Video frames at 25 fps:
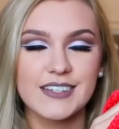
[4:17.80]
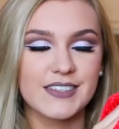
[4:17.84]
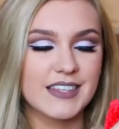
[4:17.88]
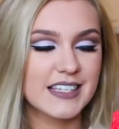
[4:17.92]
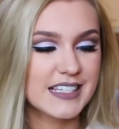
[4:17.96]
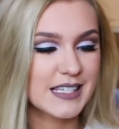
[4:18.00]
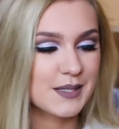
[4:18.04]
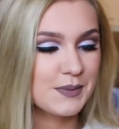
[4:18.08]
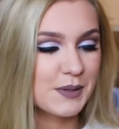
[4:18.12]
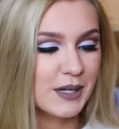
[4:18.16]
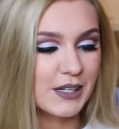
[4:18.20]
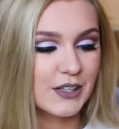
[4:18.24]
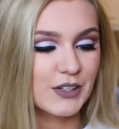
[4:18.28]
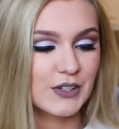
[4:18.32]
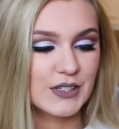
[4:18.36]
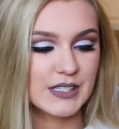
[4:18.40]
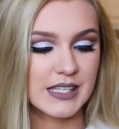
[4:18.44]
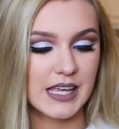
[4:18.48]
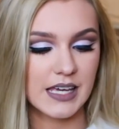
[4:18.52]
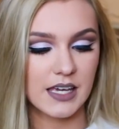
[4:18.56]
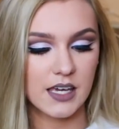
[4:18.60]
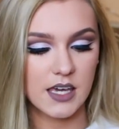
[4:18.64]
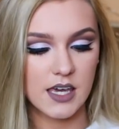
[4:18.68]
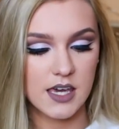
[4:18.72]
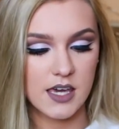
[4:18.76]
So this is what it looks
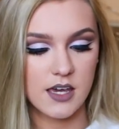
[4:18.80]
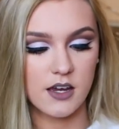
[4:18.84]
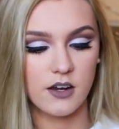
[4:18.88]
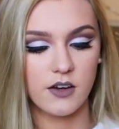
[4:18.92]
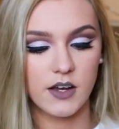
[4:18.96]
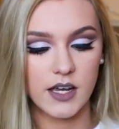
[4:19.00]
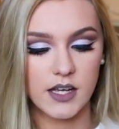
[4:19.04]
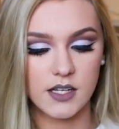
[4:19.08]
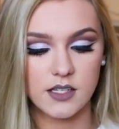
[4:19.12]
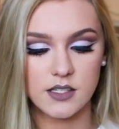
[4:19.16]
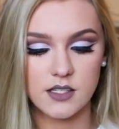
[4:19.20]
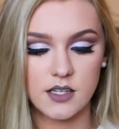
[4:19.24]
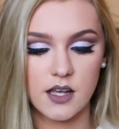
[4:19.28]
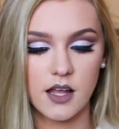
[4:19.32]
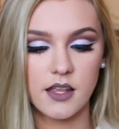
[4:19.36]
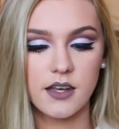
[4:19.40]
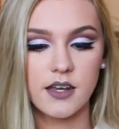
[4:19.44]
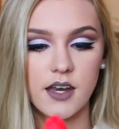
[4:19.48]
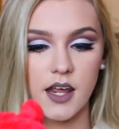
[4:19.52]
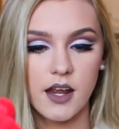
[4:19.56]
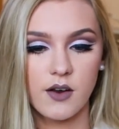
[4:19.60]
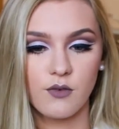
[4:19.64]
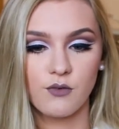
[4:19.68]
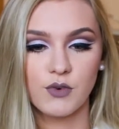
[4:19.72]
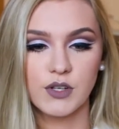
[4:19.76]
like here. It's a
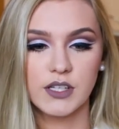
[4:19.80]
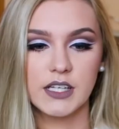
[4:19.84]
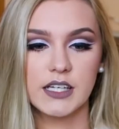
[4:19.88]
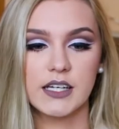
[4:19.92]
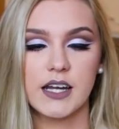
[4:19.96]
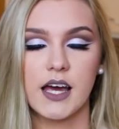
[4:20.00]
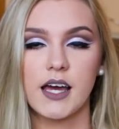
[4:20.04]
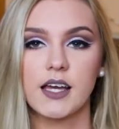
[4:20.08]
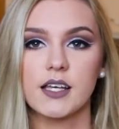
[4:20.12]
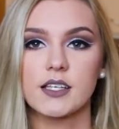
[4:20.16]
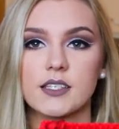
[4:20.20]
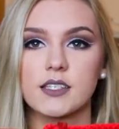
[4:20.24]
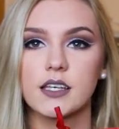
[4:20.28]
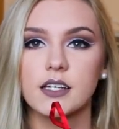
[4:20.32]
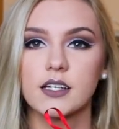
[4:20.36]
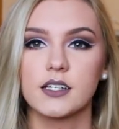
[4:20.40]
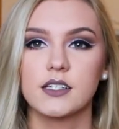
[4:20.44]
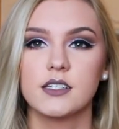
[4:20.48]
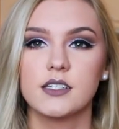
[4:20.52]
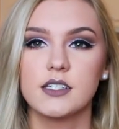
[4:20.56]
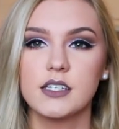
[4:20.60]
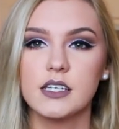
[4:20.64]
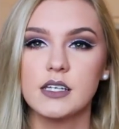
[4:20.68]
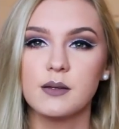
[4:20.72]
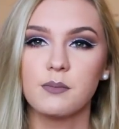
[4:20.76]
really nice,
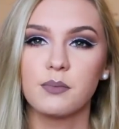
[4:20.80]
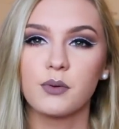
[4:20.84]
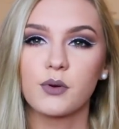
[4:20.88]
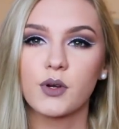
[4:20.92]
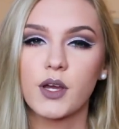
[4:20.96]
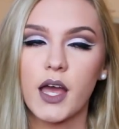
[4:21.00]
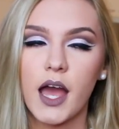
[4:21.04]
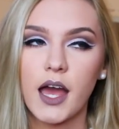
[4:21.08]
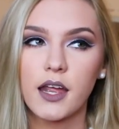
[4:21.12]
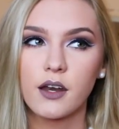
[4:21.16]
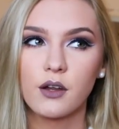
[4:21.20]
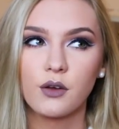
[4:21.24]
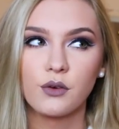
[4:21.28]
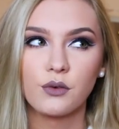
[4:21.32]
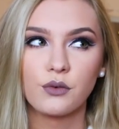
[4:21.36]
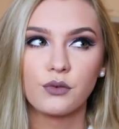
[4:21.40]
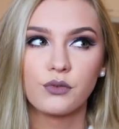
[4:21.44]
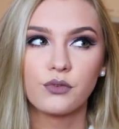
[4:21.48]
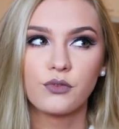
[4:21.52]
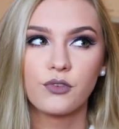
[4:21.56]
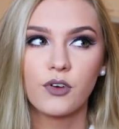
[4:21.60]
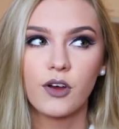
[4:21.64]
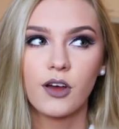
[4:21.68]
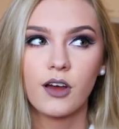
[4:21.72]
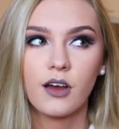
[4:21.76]
like, deep kind
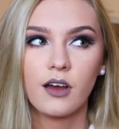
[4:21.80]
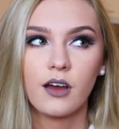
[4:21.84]
of